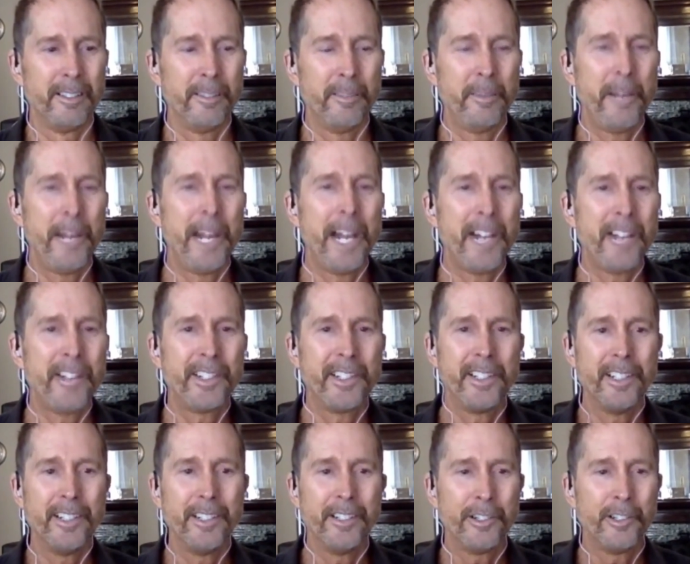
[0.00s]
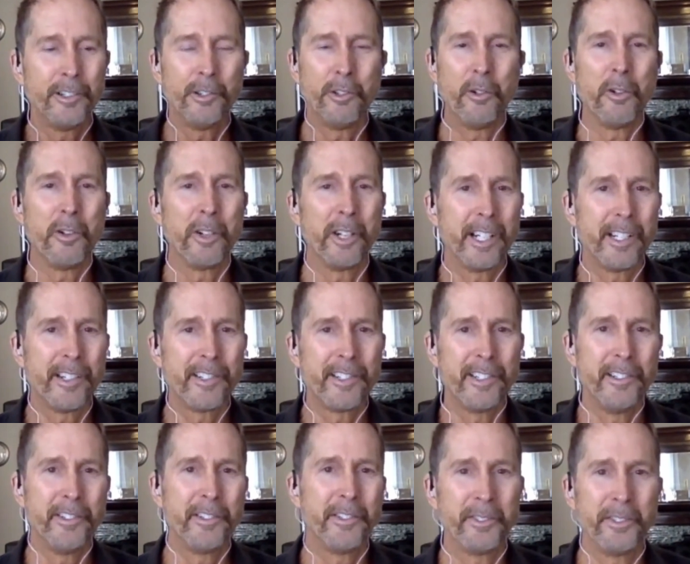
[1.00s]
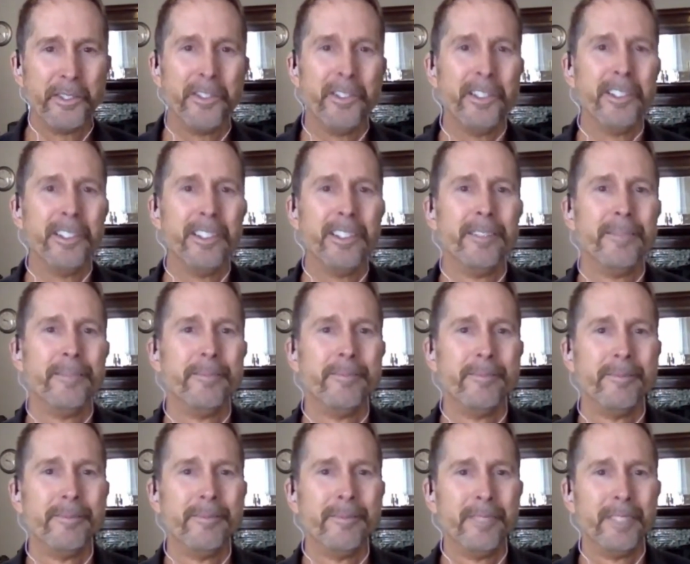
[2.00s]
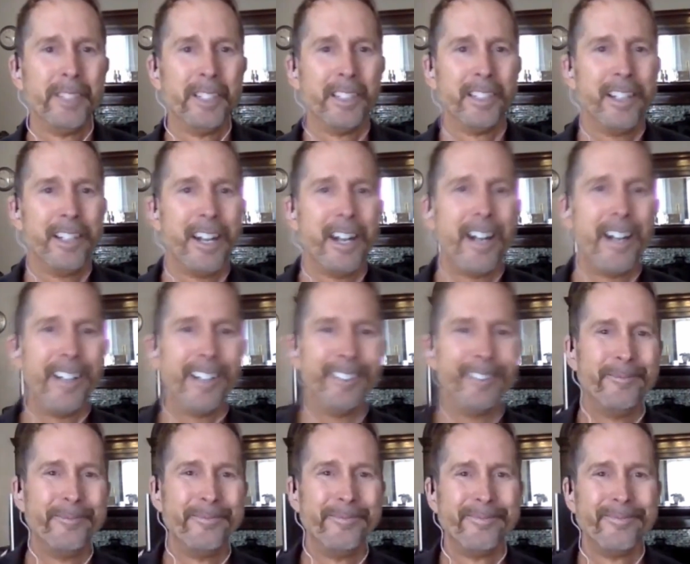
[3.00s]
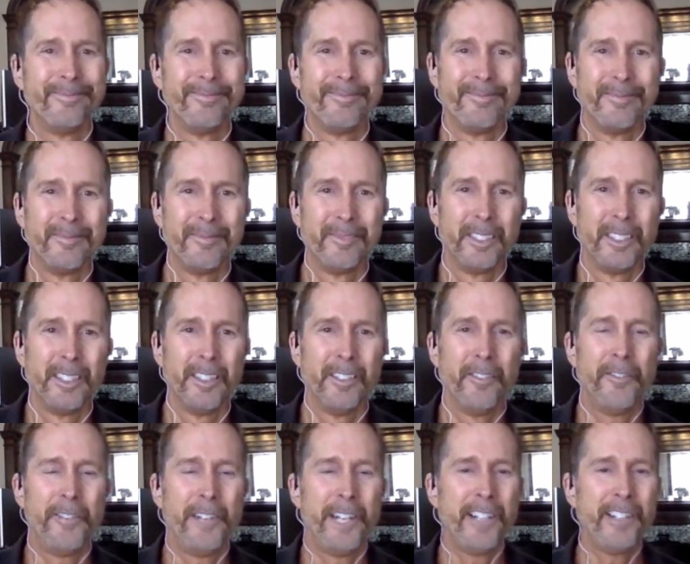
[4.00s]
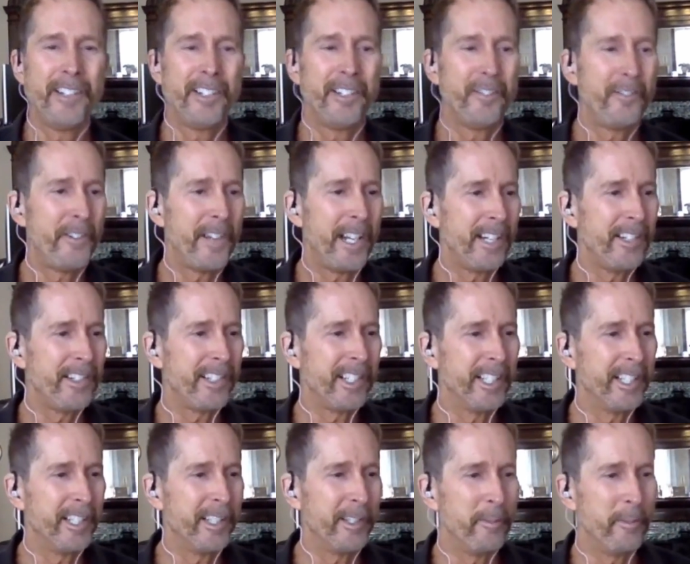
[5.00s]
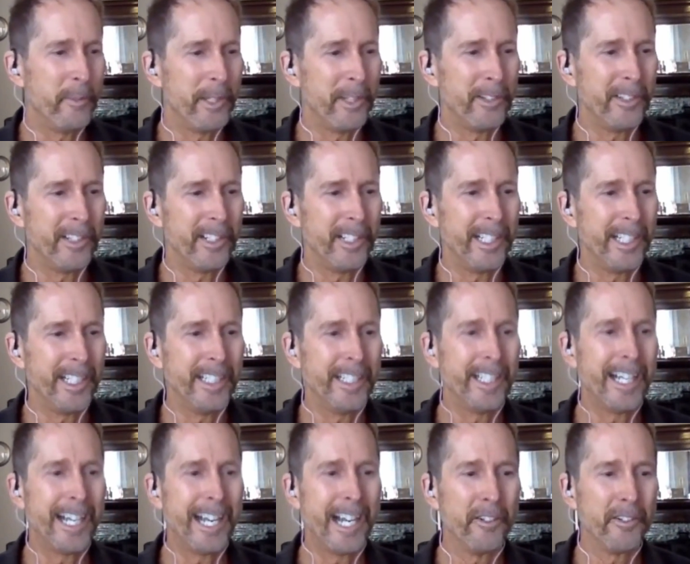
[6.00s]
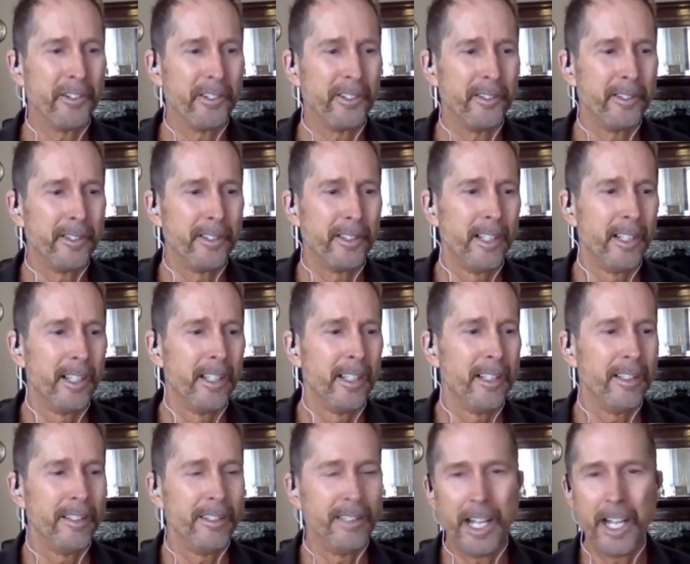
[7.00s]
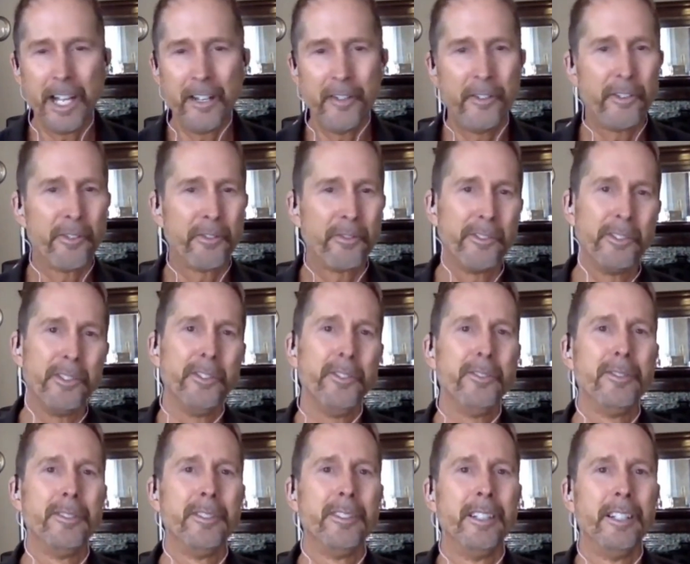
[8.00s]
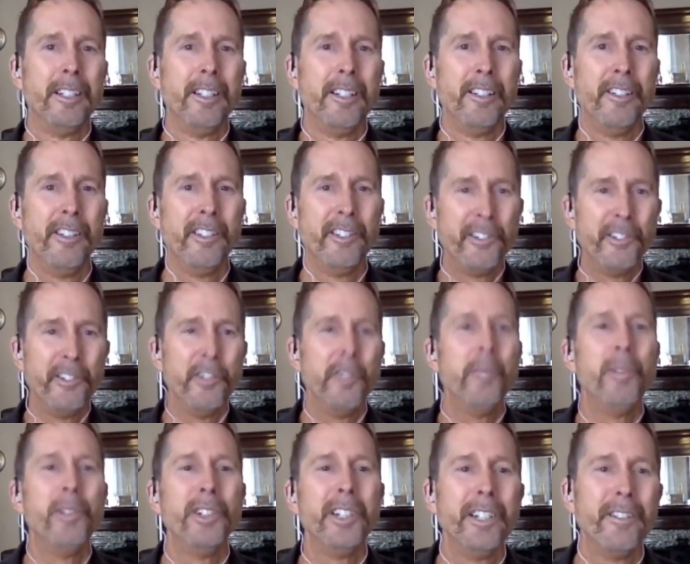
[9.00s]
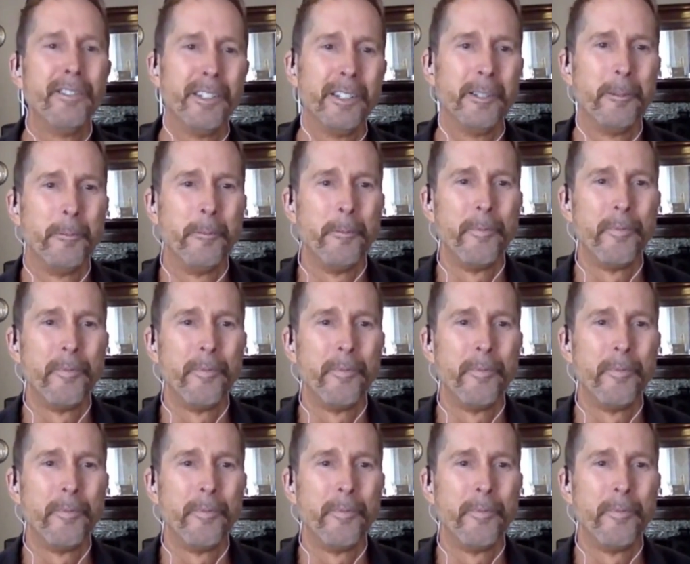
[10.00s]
Passionate, glorious intruder, God, face to face in community, encountered, led through this new believer,